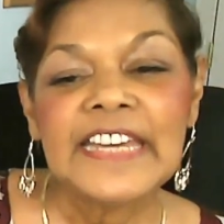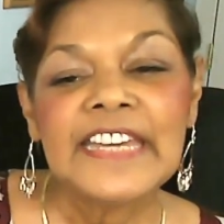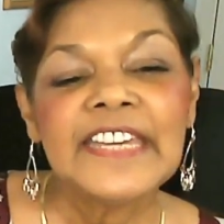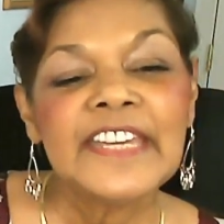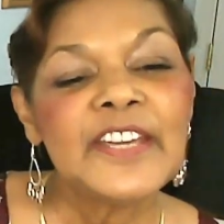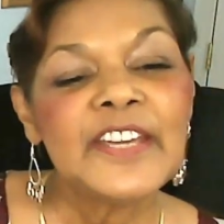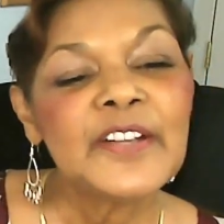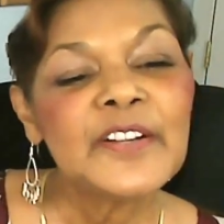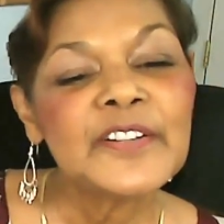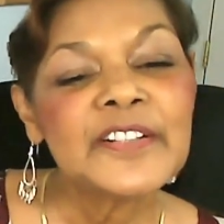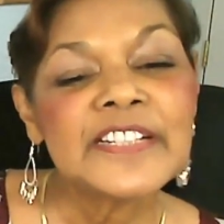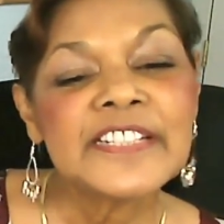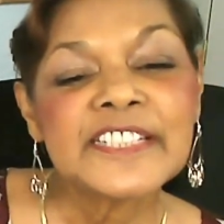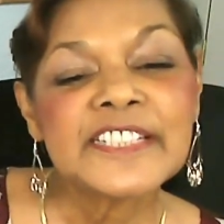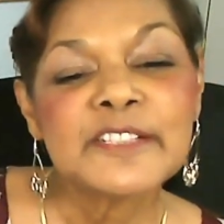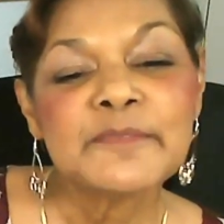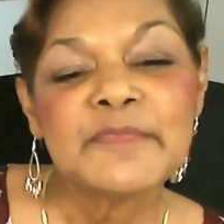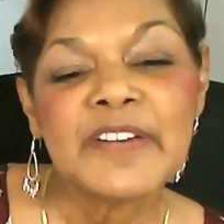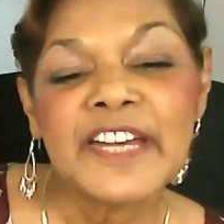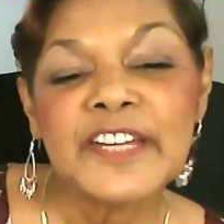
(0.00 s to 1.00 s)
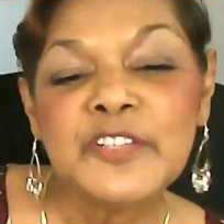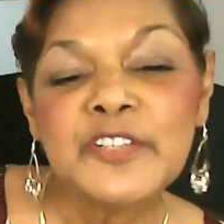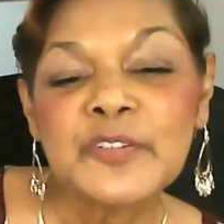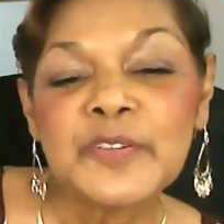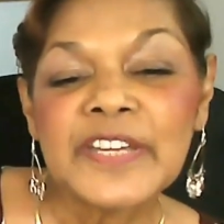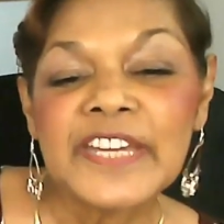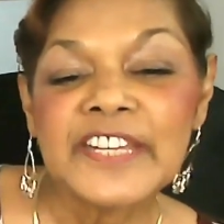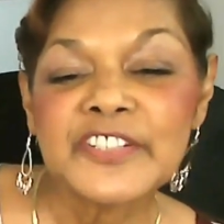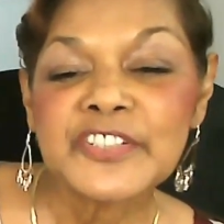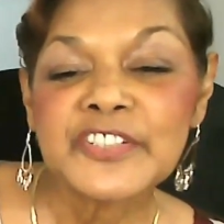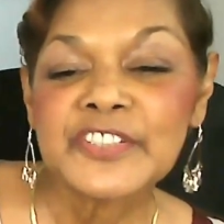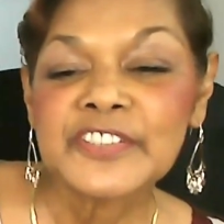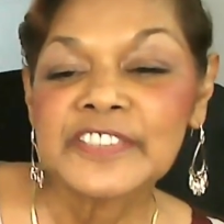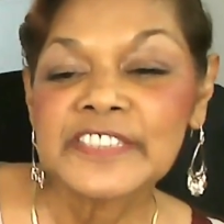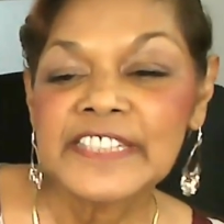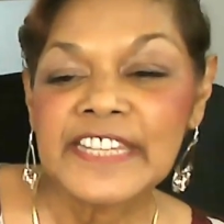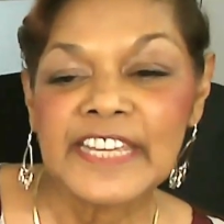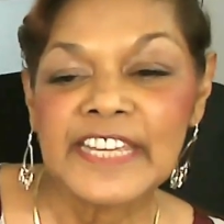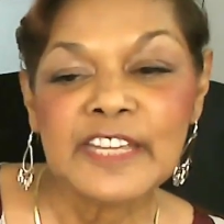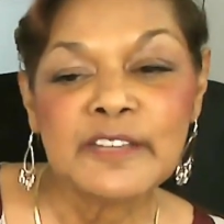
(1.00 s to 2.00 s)
here are some educational
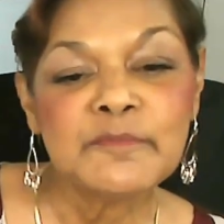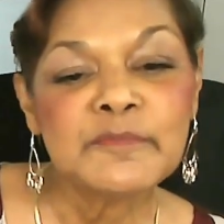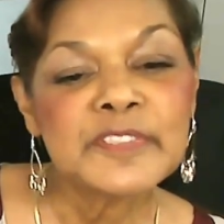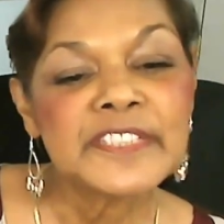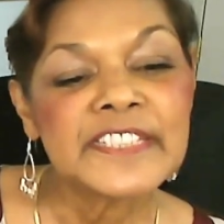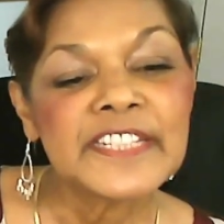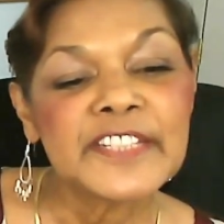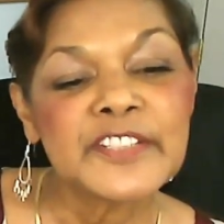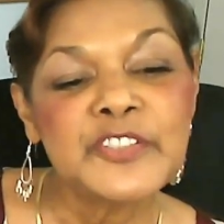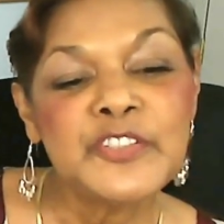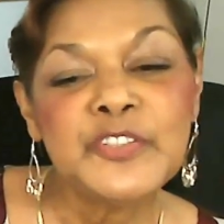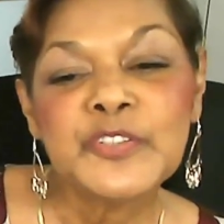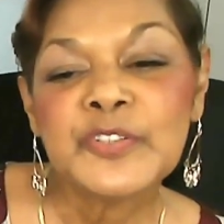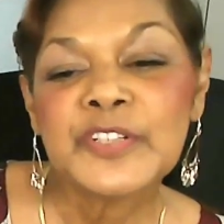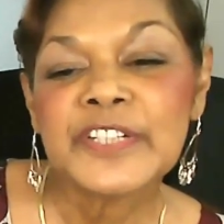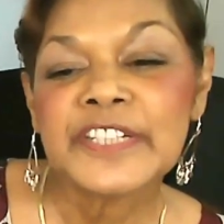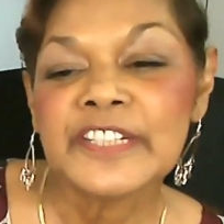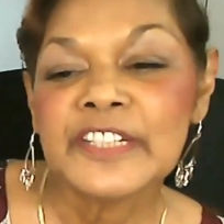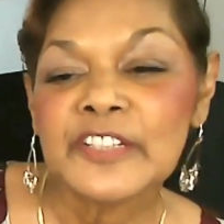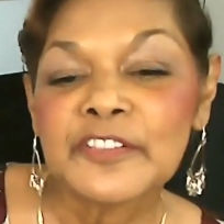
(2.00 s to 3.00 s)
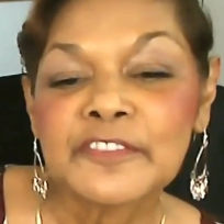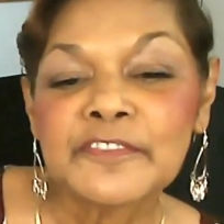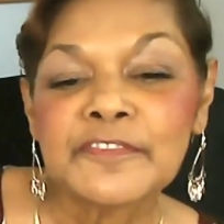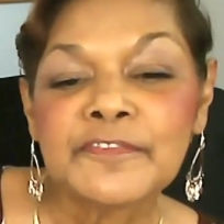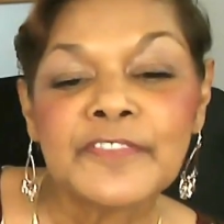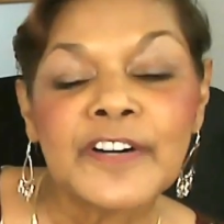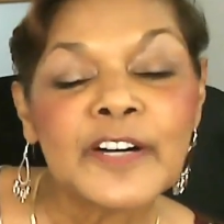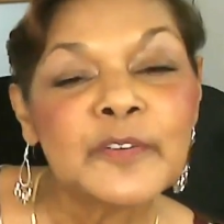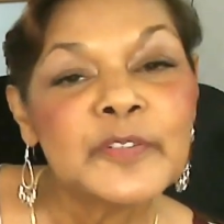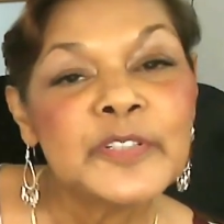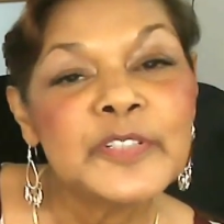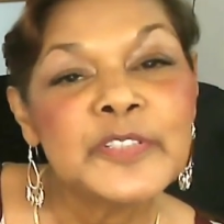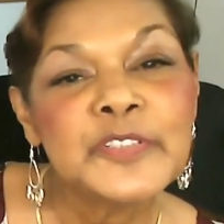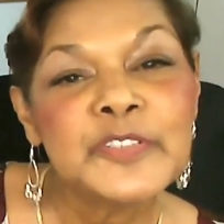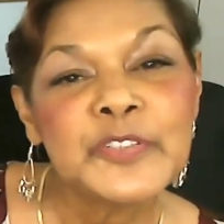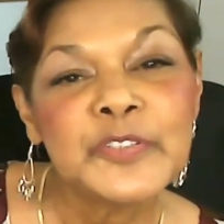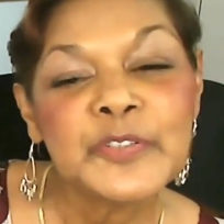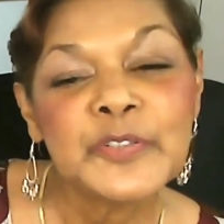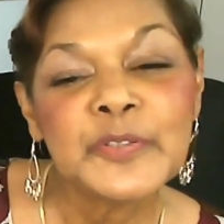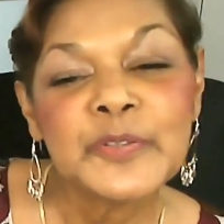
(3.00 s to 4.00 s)
games that you can look forward
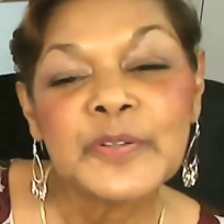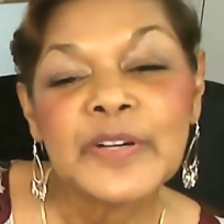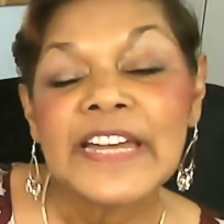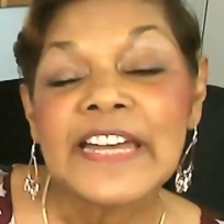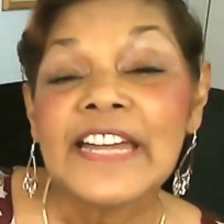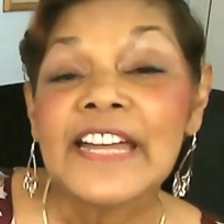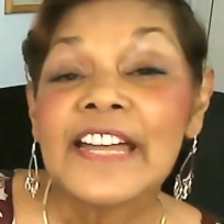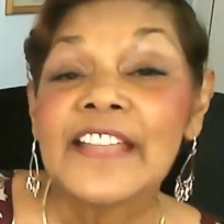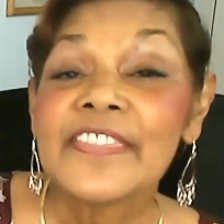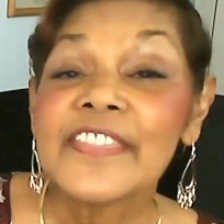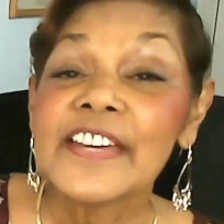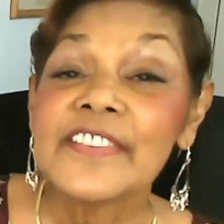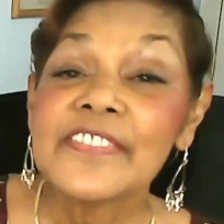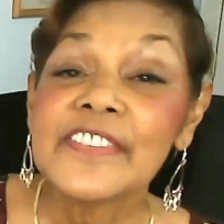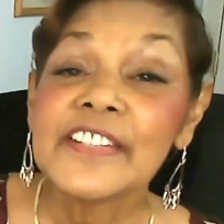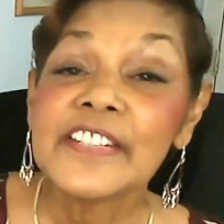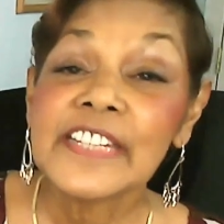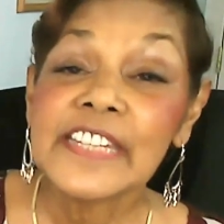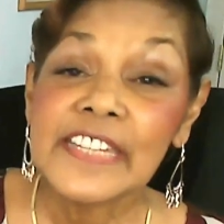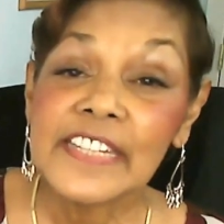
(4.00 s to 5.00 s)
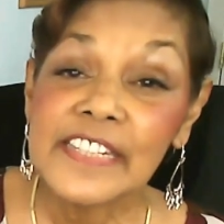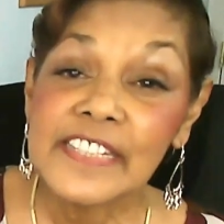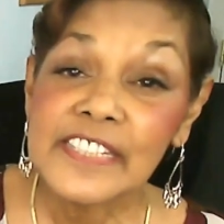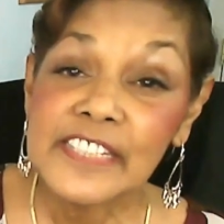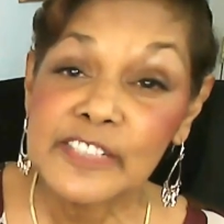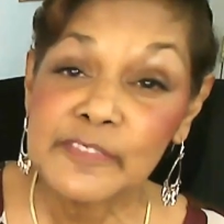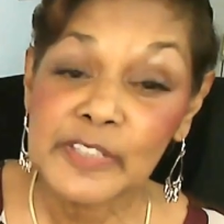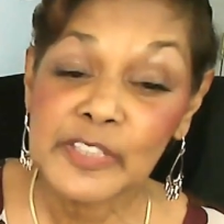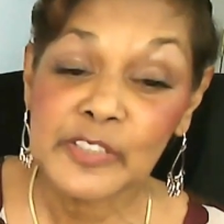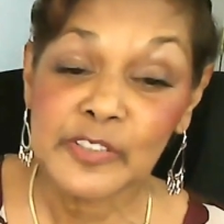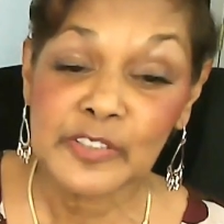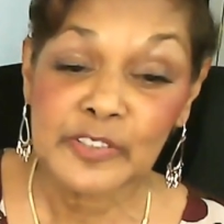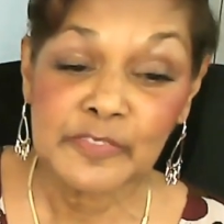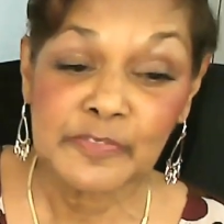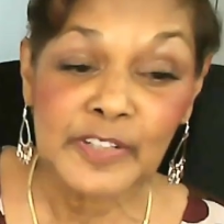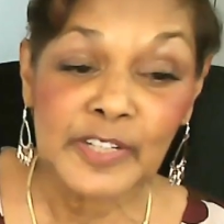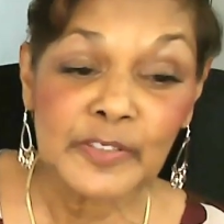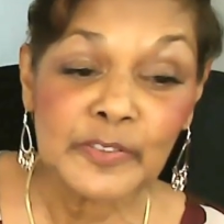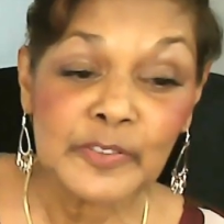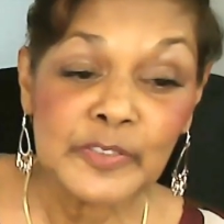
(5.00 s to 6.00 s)
to, that the kids will look
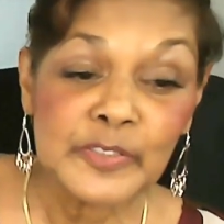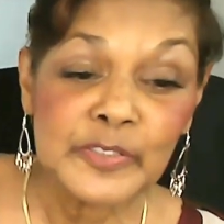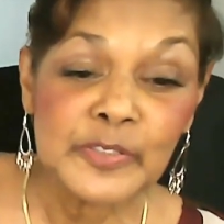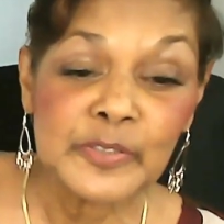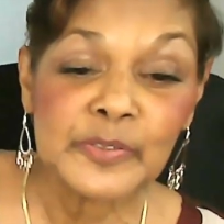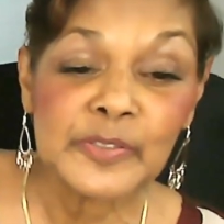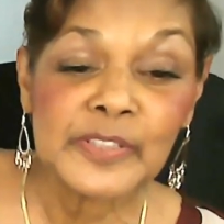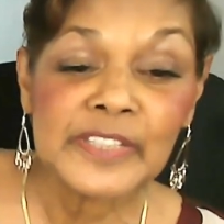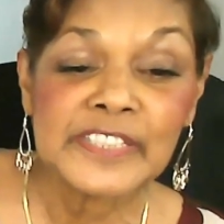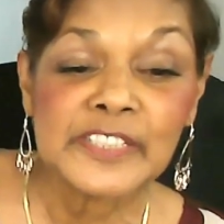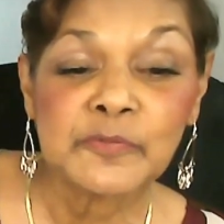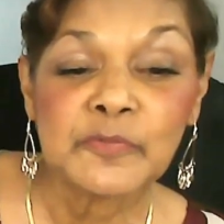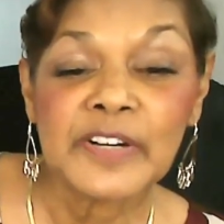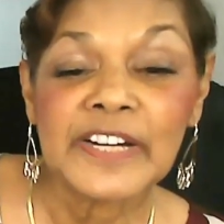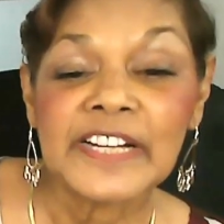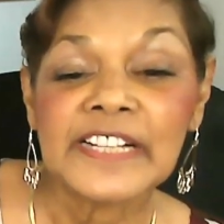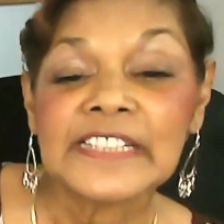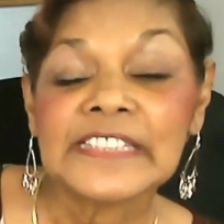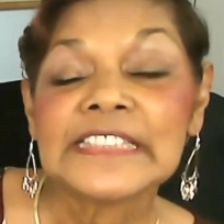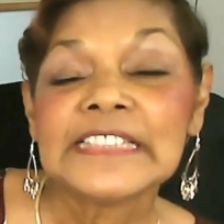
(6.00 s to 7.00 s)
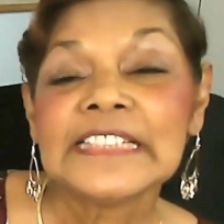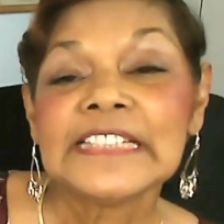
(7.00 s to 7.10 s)
forward to as well,